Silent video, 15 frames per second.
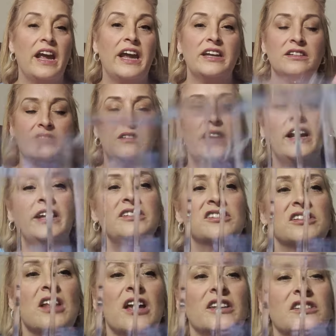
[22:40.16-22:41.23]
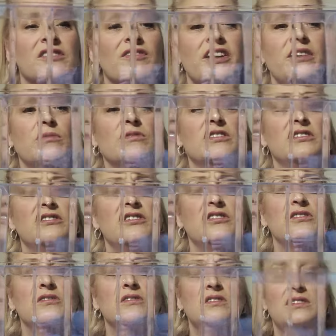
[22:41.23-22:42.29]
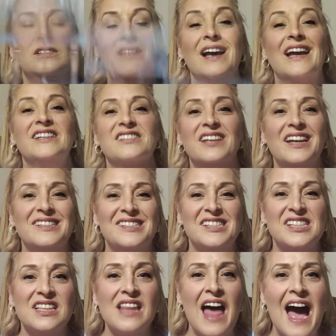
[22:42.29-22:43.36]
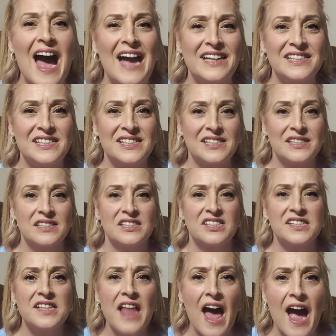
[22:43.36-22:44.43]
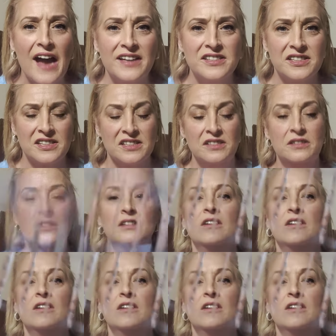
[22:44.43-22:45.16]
8 slots, right? 1, 2. I said slots.